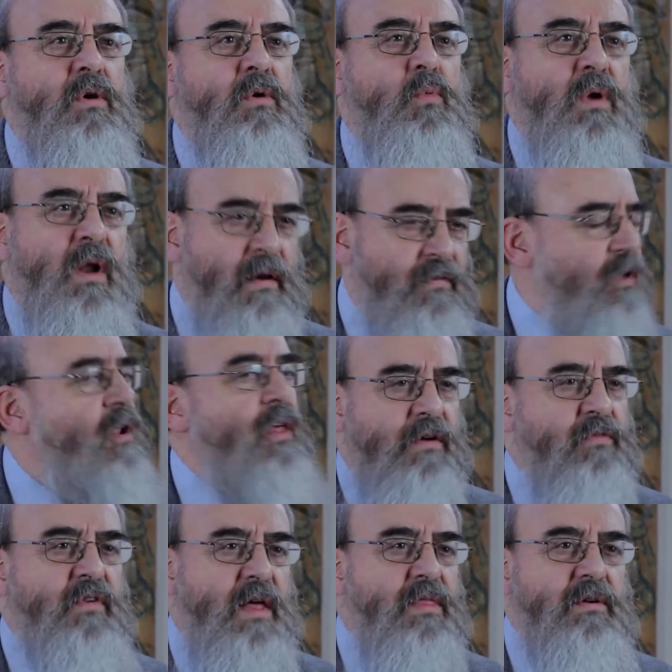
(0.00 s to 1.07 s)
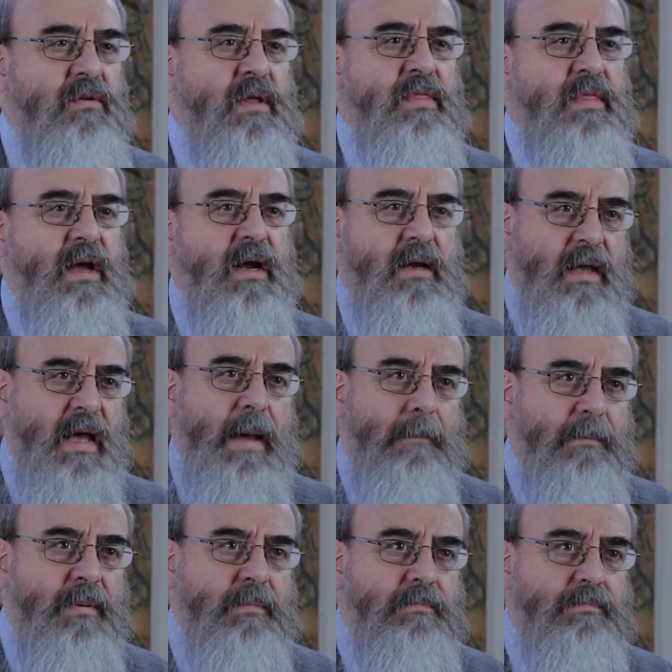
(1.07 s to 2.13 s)
will have another feather in their
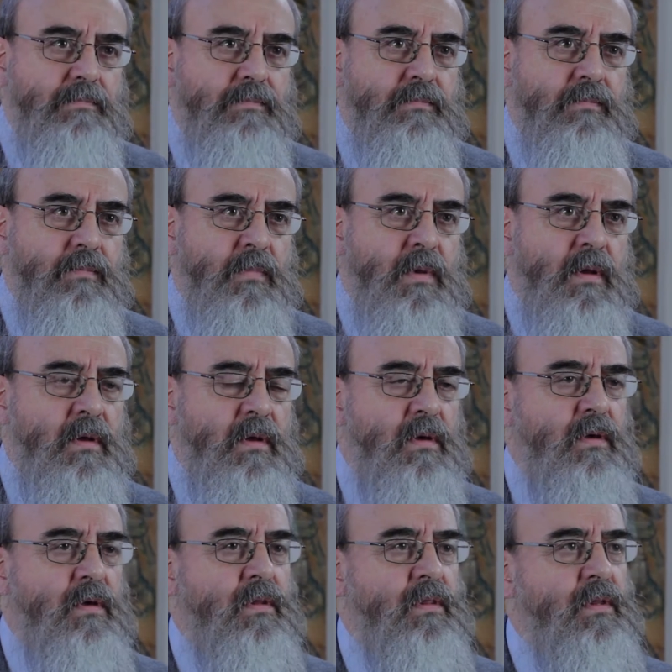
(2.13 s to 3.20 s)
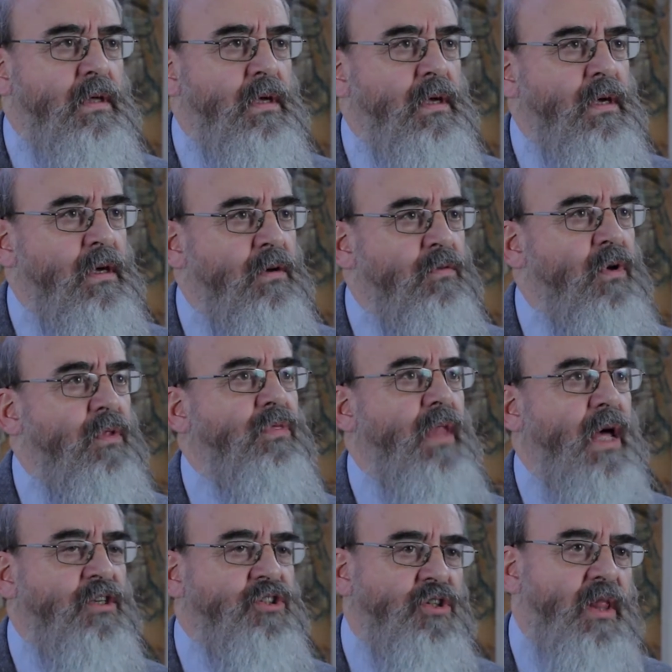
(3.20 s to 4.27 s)
cap. The Front
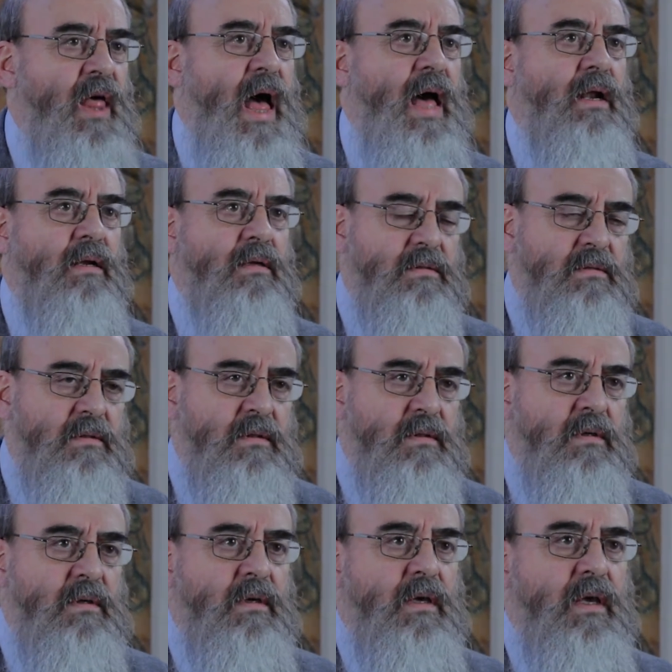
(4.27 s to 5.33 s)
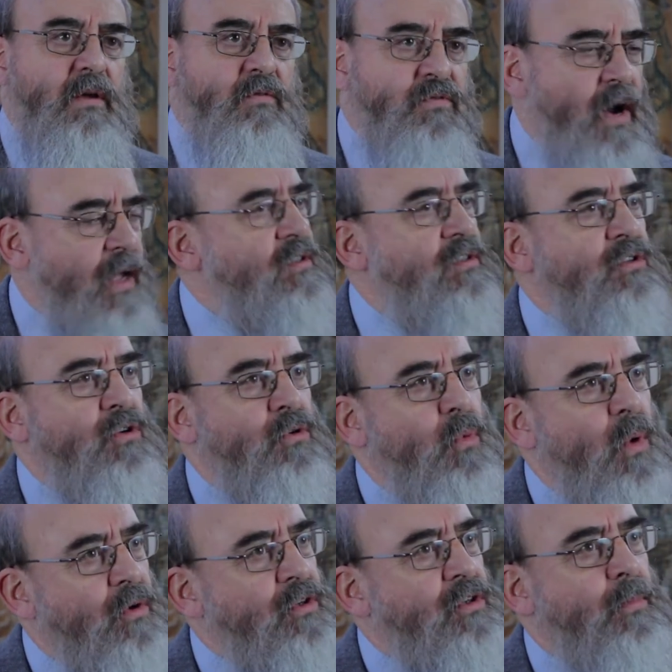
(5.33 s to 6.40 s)
National in France, who
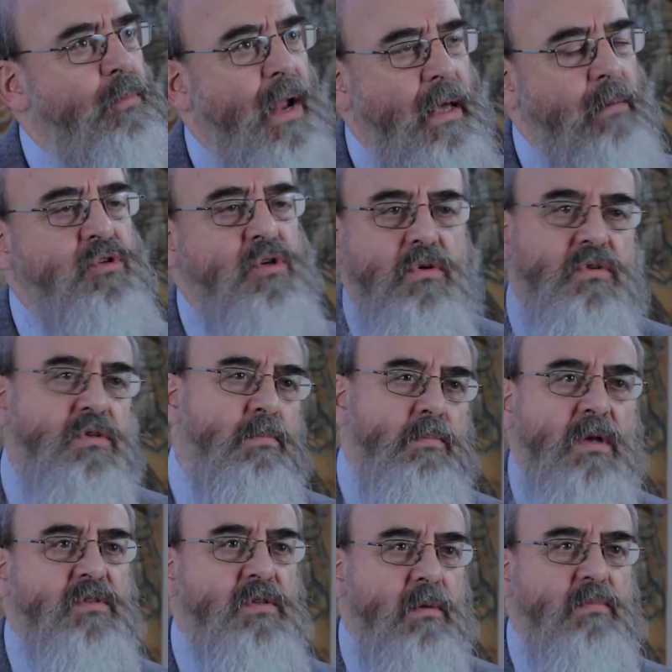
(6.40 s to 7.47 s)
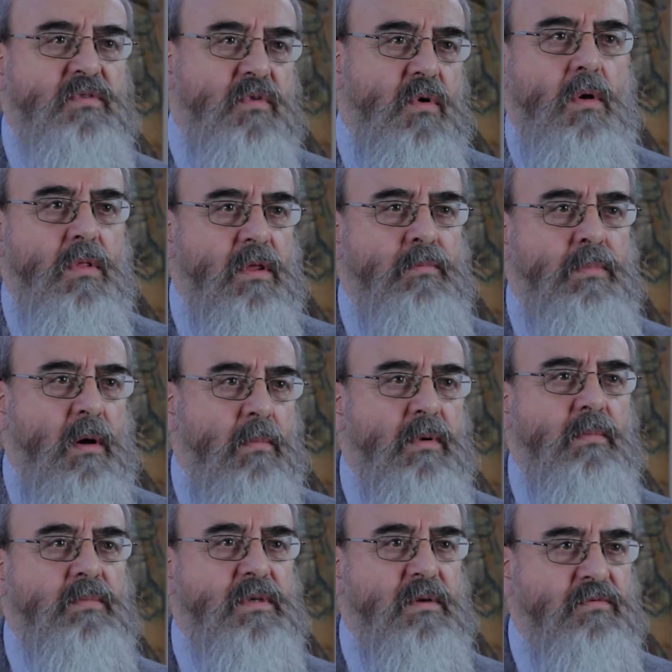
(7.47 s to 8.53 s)
want to blame Jews and Muslims for all the
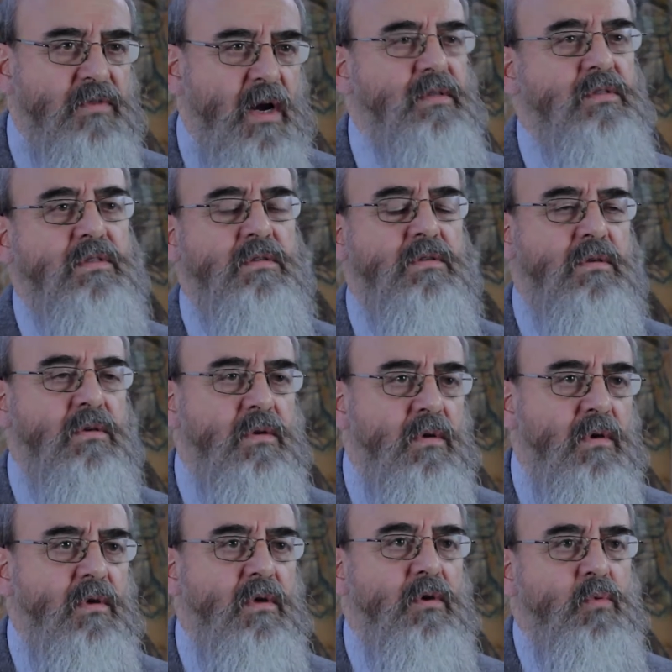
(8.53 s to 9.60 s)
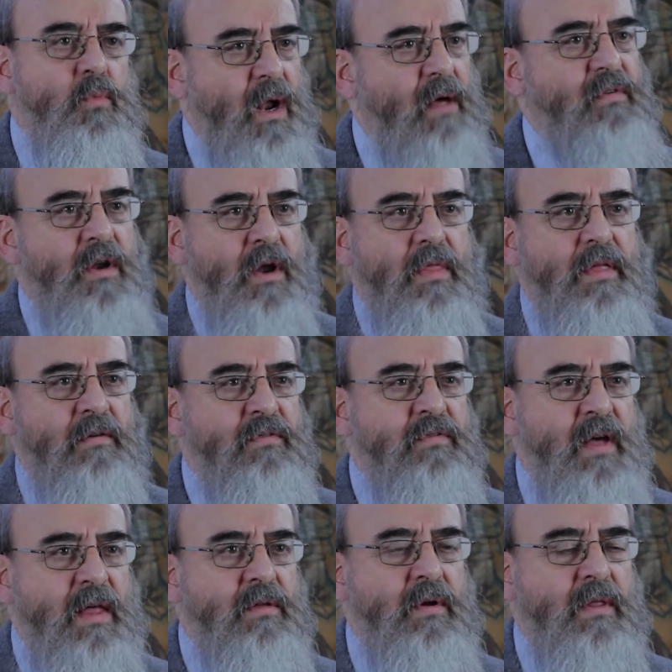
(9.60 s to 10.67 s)
problems in France, will have another
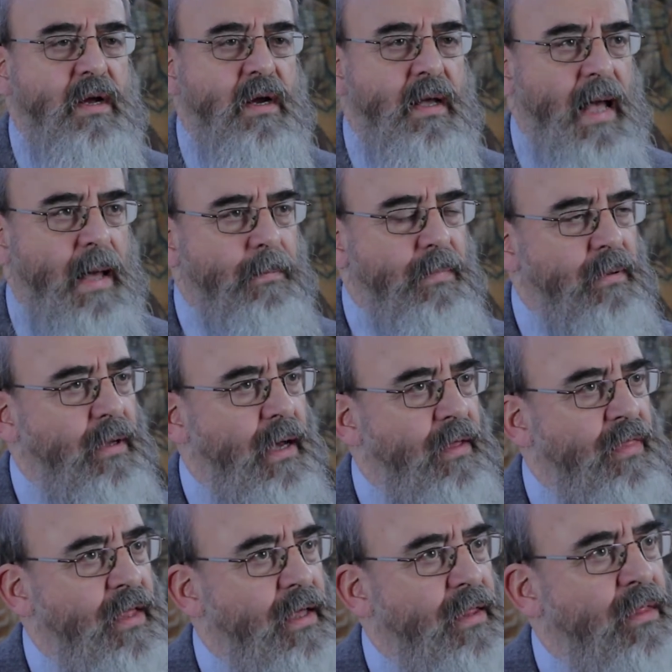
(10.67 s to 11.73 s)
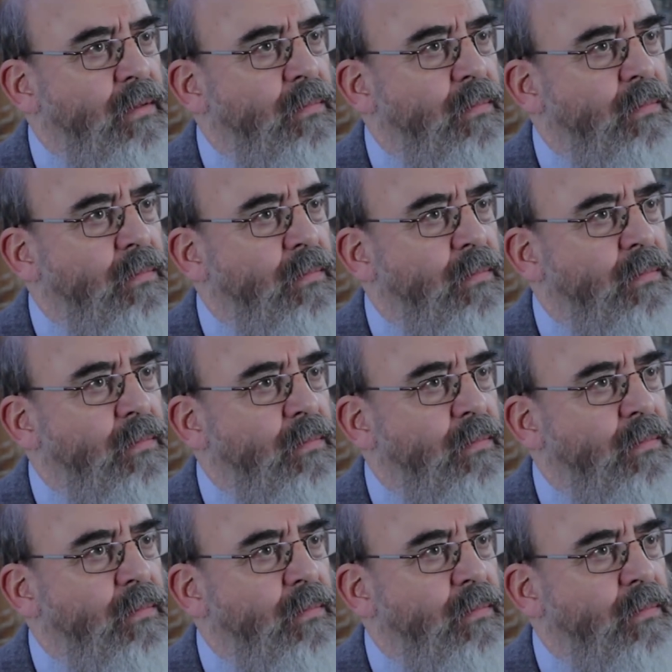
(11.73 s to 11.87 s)
feather in their cap. I think at